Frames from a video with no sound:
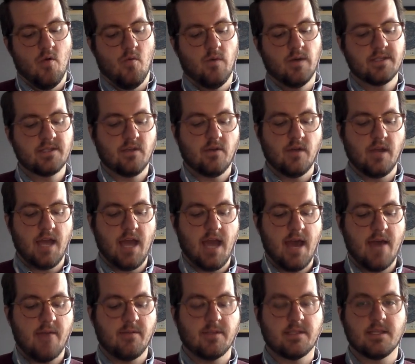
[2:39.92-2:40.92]
What's going to
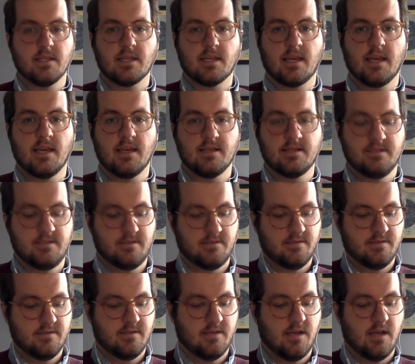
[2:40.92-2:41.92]
happen to the
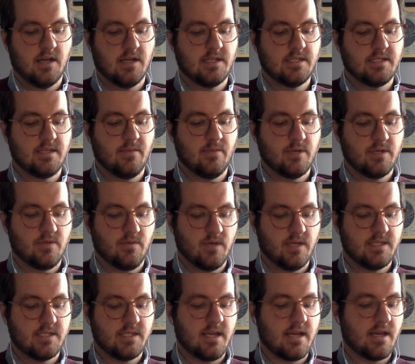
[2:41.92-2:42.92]
kids on December
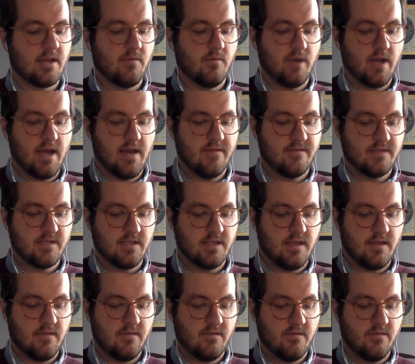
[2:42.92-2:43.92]
22nd when I have to
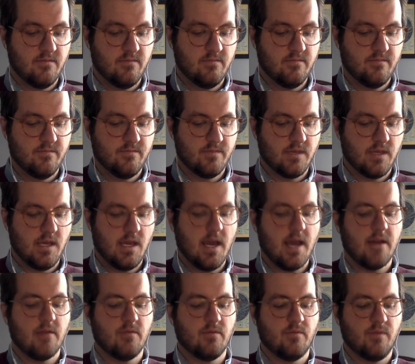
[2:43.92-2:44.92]
leave?
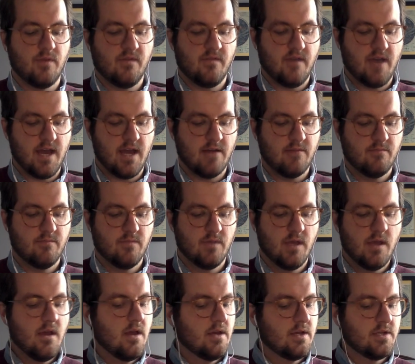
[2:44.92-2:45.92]
Kiana will be fine.
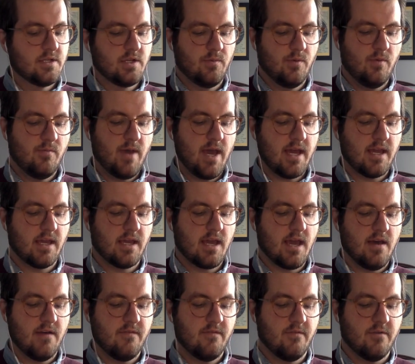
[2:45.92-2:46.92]
She'll be back in
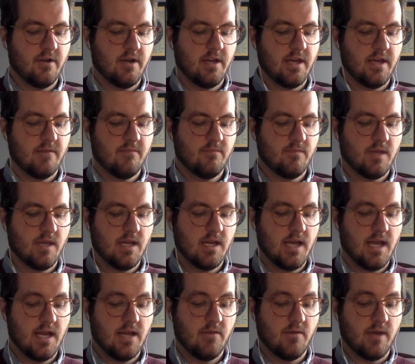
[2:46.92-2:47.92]
California,
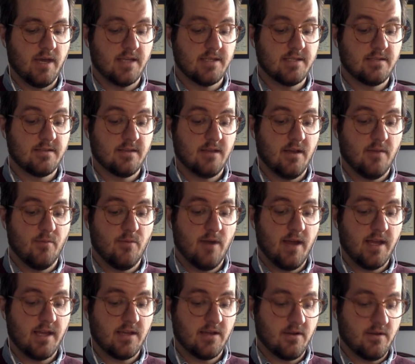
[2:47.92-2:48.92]
and, anyways, a
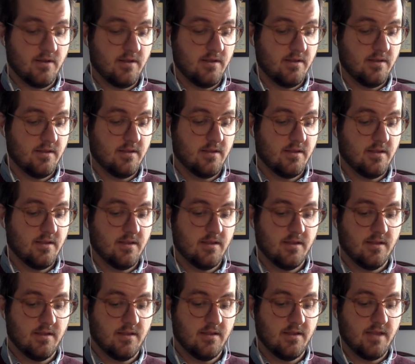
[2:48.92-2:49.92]
bright girl
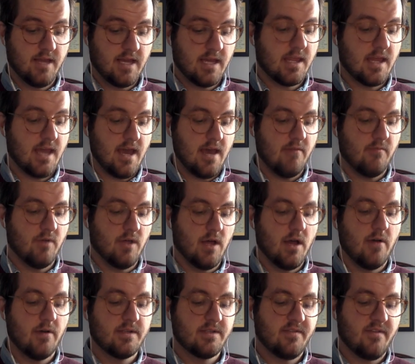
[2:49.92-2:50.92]
like that will
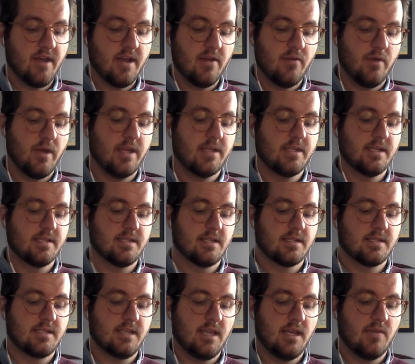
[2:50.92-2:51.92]
always find a way to
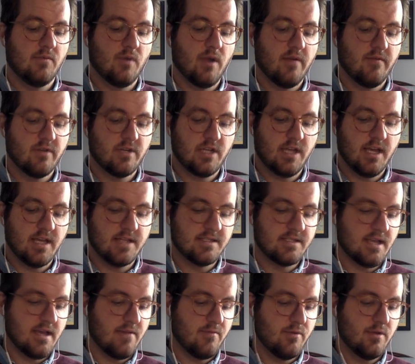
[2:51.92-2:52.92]
succeed wherever she
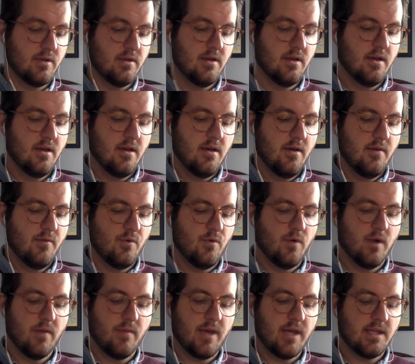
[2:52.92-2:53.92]
ends up. But
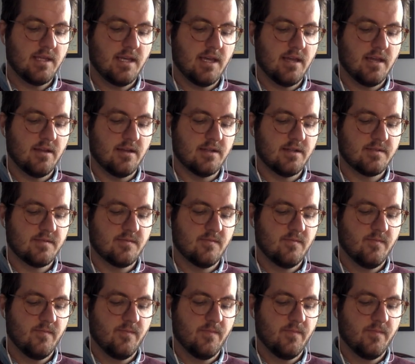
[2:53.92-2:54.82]
what about the others?